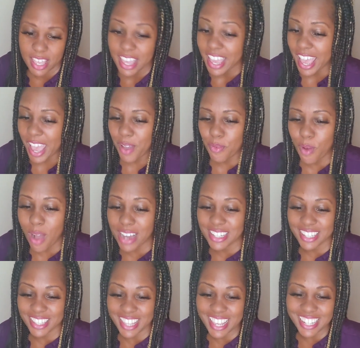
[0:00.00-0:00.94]
And watch
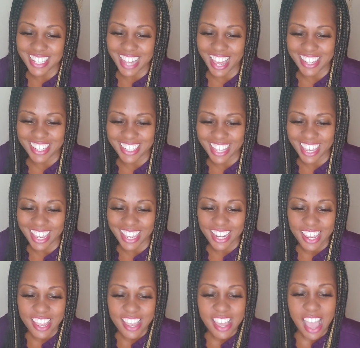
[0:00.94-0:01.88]
this, I said.
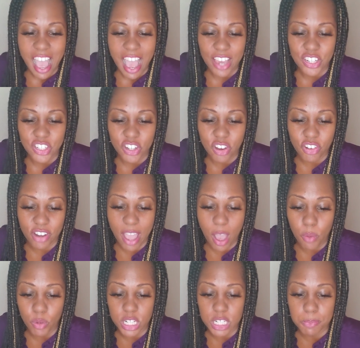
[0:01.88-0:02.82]
I showed her how
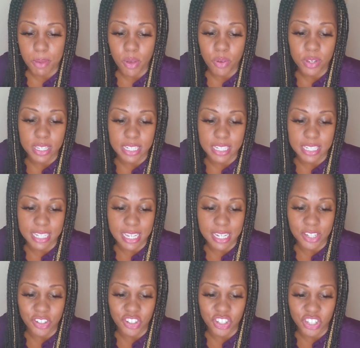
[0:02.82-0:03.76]
Wishbone could sit
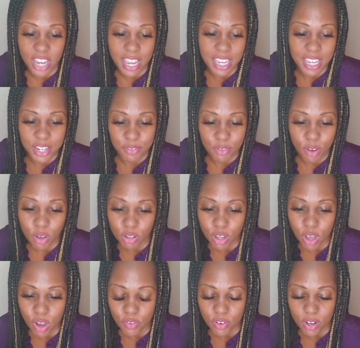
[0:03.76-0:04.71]
and shake and roll
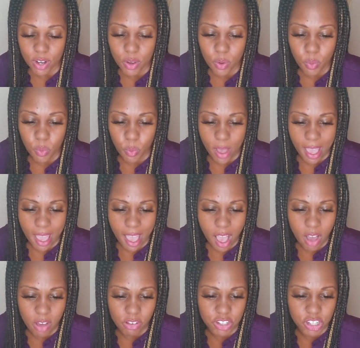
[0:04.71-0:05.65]
over.
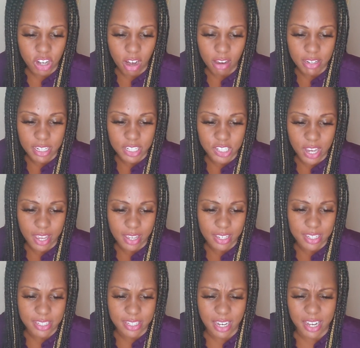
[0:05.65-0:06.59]
Wow, Charlie, Jackie
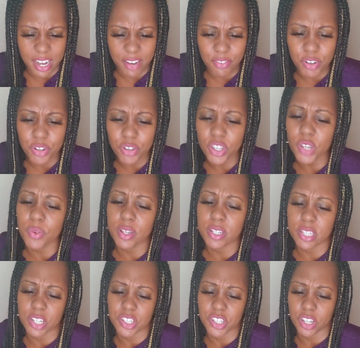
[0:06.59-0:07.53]
said. I never knew you were
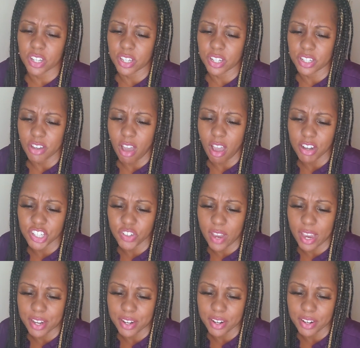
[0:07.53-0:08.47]
such a good dog
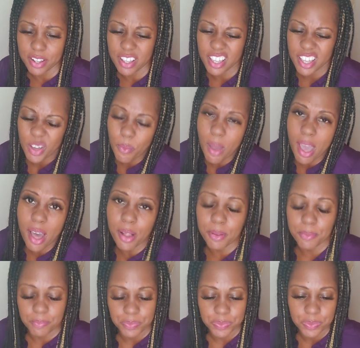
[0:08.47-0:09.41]
trainer.
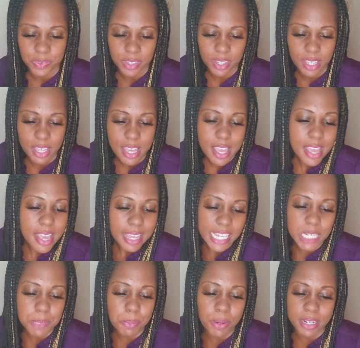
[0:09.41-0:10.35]
Well,
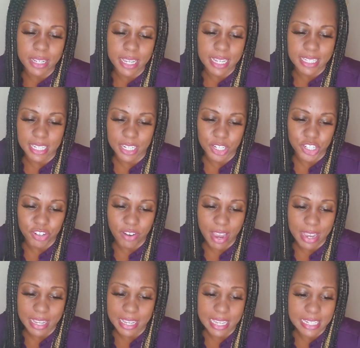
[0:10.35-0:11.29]
he's pretty easy to train
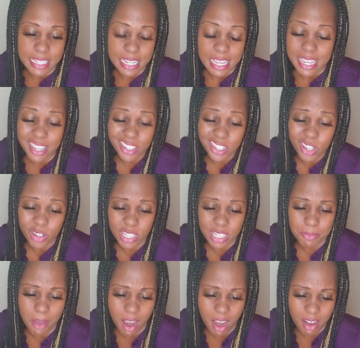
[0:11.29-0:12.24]
because he's so
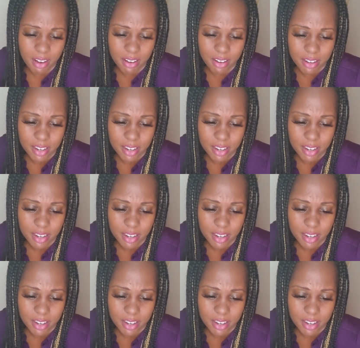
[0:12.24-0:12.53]
smart.